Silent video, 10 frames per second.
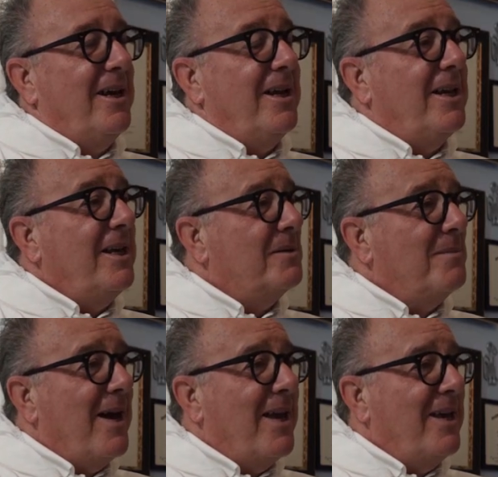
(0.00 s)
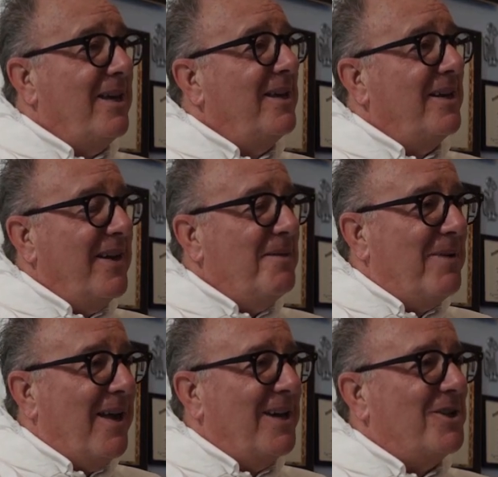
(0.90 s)
It is my great
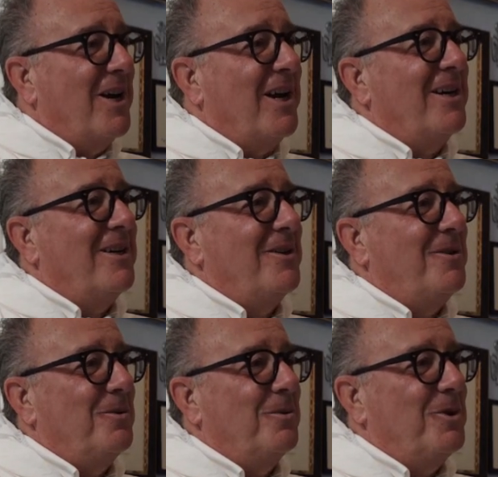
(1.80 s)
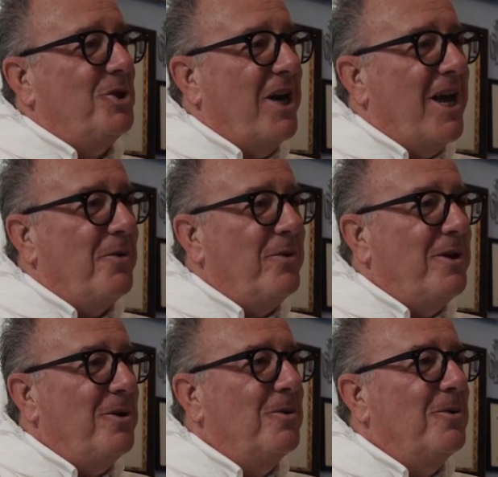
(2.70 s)
pleasure to share with
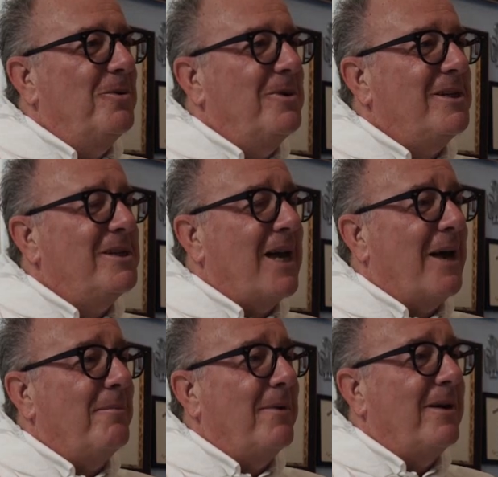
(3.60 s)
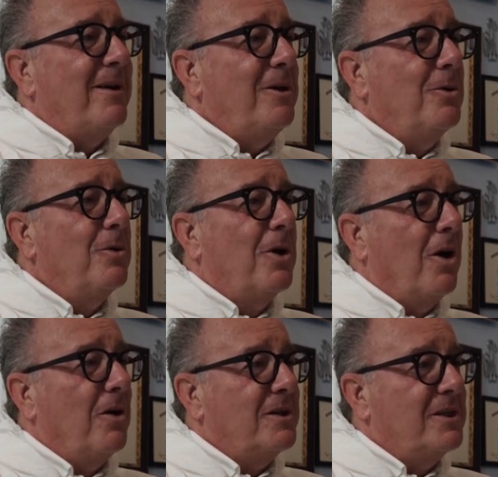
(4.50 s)
you some new
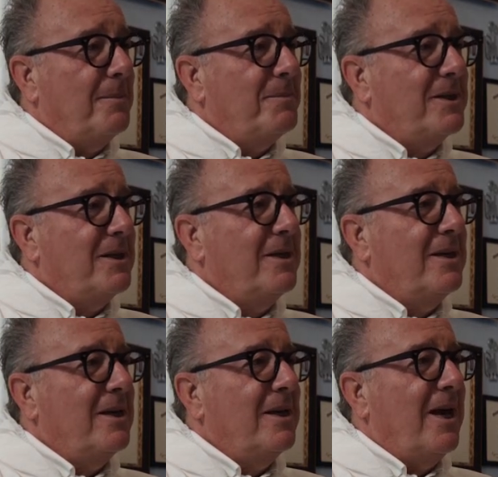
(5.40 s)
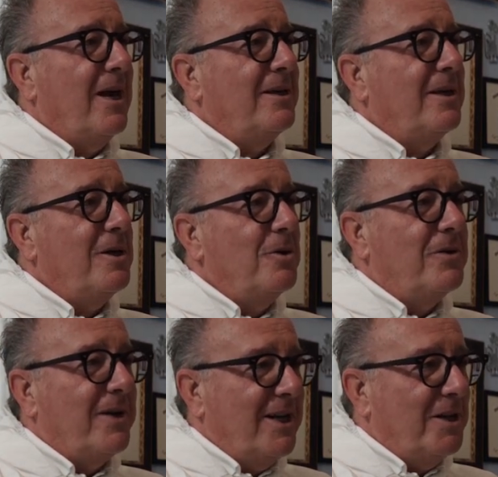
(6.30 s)
concepts and new
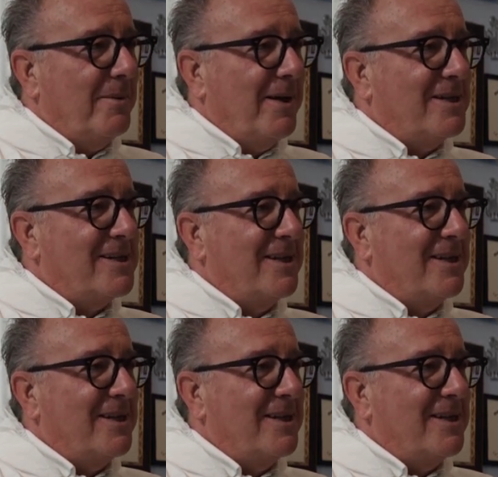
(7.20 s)
treatments